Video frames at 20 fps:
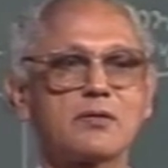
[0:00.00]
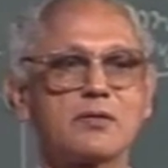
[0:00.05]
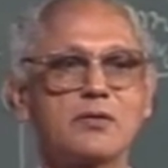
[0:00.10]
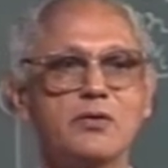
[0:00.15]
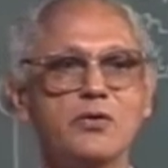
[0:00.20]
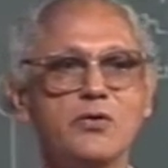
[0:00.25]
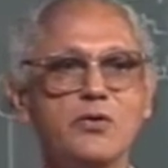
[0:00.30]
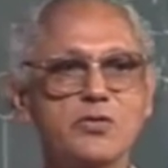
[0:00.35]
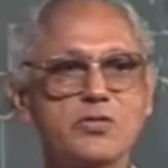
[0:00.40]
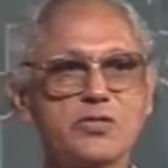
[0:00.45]

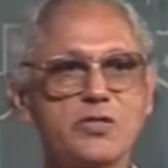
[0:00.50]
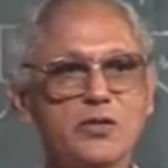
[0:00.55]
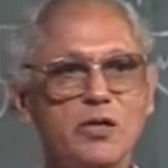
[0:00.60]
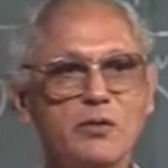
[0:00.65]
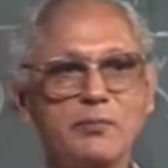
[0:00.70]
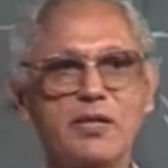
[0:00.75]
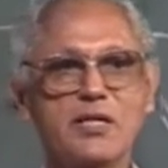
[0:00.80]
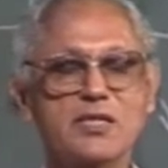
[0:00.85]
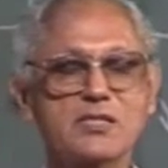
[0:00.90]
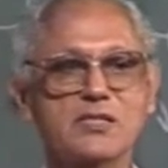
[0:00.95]
You use 0
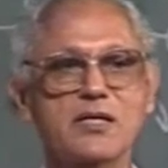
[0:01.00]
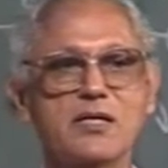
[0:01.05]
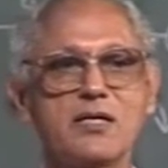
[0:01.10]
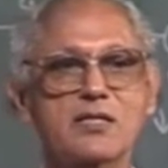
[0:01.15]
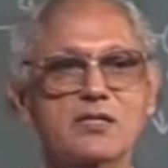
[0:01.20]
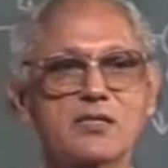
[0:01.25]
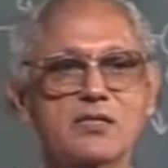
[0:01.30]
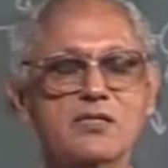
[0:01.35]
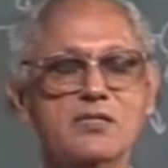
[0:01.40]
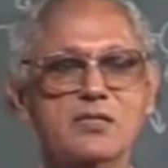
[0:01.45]
minus
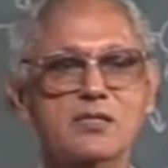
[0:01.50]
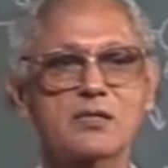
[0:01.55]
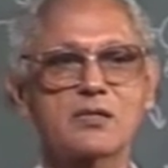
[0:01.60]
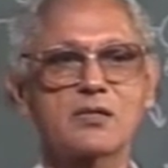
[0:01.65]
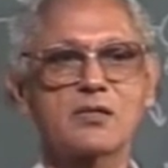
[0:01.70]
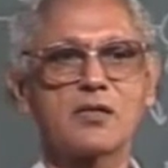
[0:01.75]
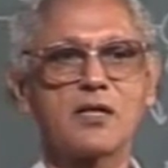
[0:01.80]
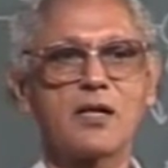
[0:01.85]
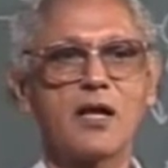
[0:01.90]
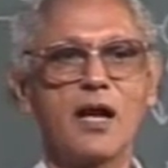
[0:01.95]
conditions,
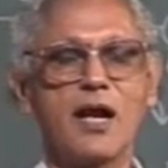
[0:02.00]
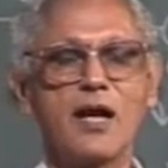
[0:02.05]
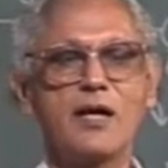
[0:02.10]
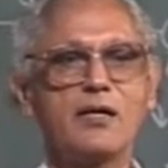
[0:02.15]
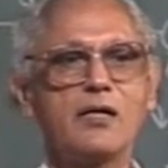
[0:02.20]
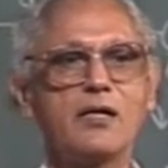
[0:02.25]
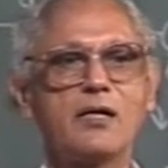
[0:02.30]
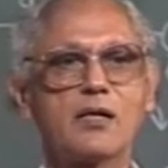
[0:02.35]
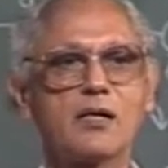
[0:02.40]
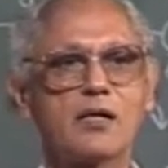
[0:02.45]

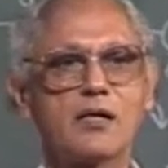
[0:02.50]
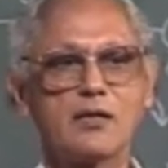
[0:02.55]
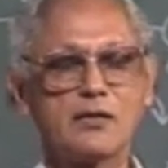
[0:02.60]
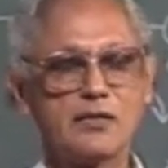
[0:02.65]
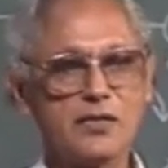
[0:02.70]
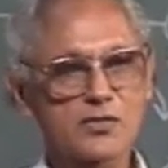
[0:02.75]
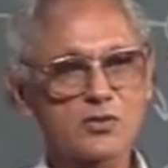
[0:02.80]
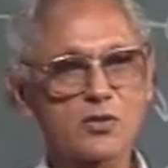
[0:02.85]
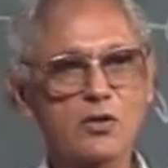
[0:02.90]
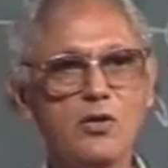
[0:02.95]
and
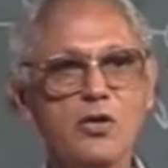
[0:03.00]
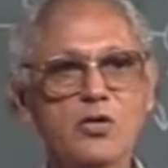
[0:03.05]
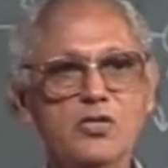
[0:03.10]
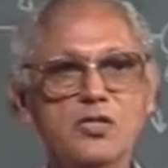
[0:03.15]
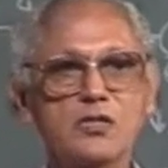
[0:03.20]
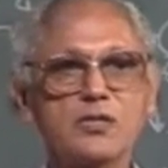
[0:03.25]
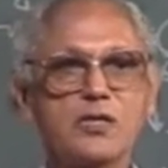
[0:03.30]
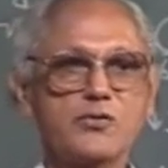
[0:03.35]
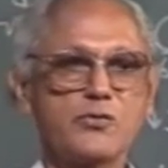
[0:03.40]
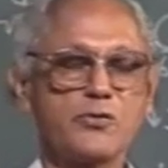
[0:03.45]
the
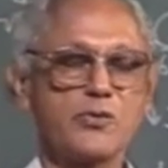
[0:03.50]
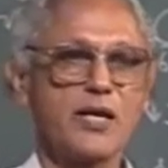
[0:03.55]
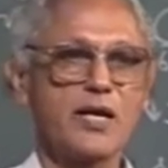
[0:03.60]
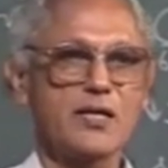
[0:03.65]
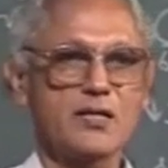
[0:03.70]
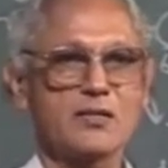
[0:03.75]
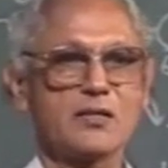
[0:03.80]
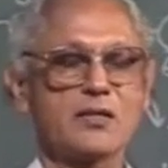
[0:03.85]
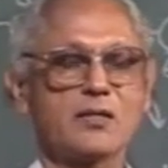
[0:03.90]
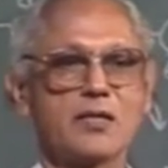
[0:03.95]
solution that you
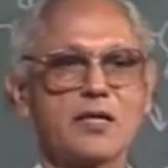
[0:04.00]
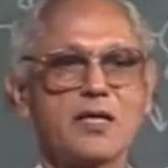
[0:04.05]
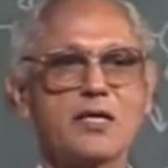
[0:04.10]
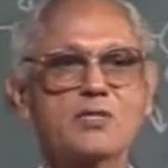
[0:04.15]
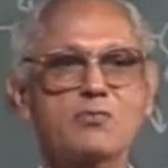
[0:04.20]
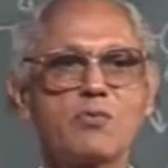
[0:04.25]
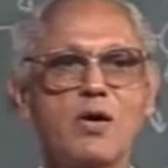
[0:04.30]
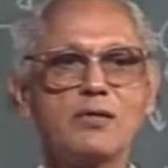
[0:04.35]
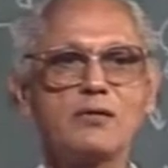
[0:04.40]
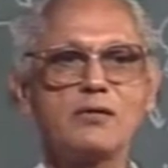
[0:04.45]
get is
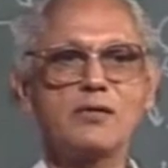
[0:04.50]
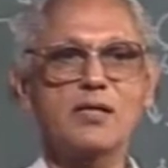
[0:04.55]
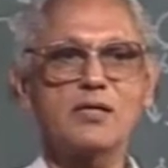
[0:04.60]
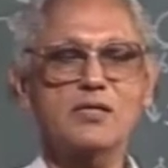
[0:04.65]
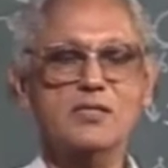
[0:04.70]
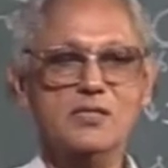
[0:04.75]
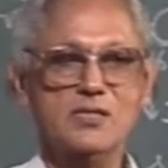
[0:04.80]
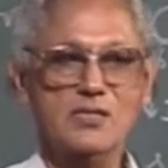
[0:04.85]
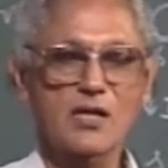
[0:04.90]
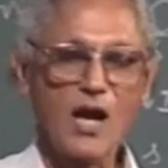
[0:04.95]
one that
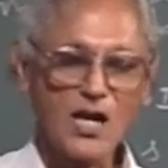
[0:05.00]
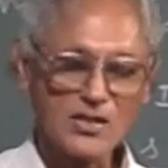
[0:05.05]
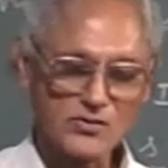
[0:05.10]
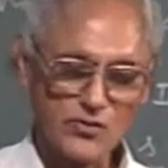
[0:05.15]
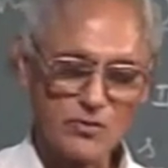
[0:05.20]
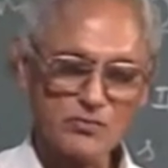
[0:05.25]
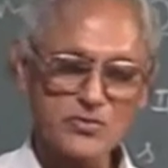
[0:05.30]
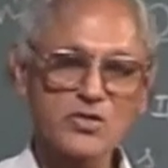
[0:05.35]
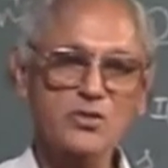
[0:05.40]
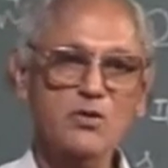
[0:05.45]
starts
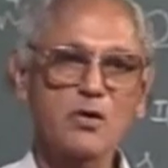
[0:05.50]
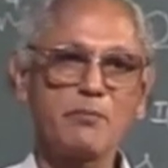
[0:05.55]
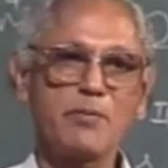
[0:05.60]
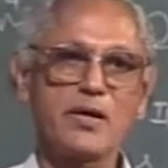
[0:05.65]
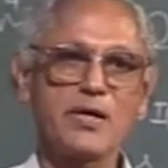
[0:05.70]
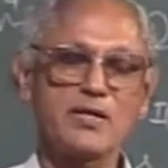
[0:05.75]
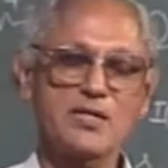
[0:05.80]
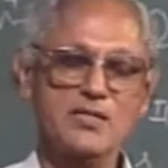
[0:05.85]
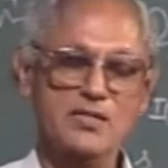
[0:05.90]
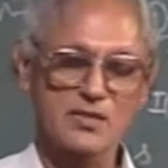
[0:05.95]
from 0
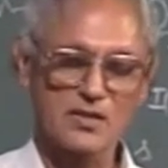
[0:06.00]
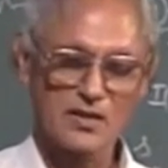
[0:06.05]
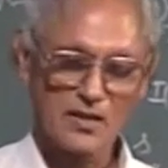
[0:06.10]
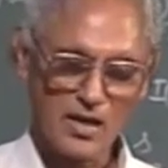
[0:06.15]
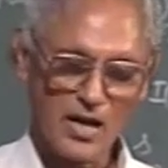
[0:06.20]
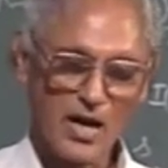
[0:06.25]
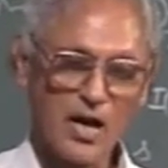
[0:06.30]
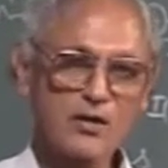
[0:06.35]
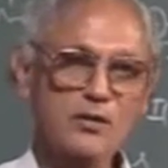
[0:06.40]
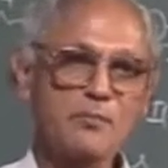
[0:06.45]
minus,
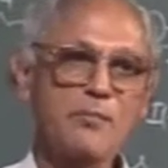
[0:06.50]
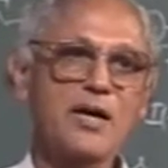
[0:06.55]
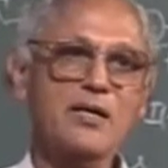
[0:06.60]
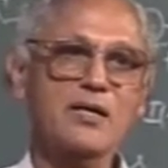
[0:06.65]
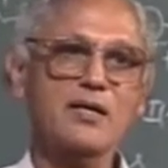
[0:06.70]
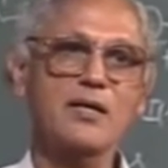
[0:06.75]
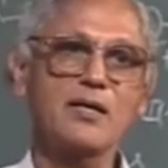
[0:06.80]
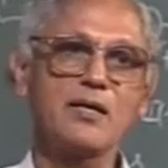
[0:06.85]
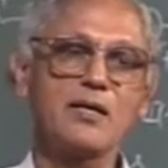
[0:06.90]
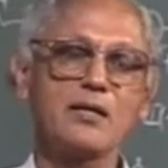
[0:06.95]

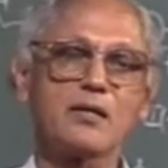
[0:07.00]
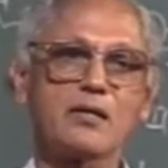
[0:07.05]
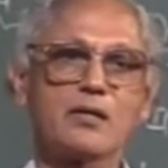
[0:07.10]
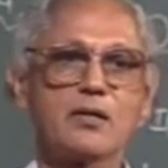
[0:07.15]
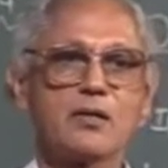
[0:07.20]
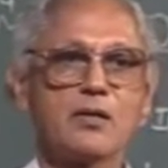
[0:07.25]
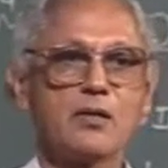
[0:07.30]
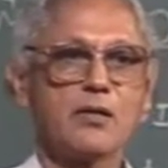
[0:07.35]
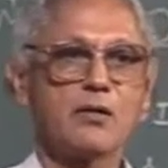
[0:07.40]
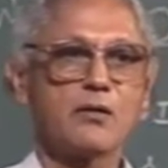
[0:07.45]
automatically
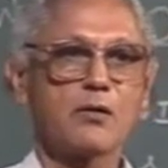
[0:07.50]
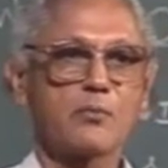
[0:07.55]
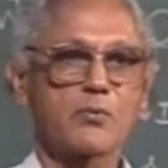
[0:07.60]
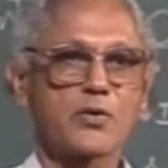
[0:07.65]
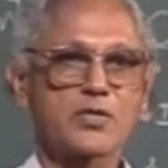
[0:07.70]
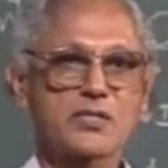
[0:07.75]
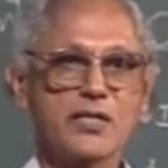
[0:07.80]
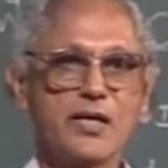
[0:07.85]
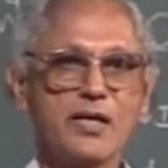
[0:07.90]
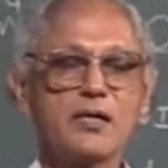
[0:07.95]
it will
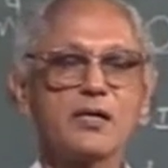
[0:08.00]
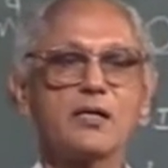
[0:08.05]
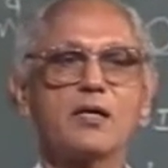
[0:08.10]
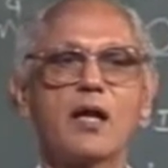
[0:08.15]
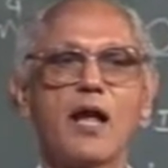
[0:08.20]
proceed.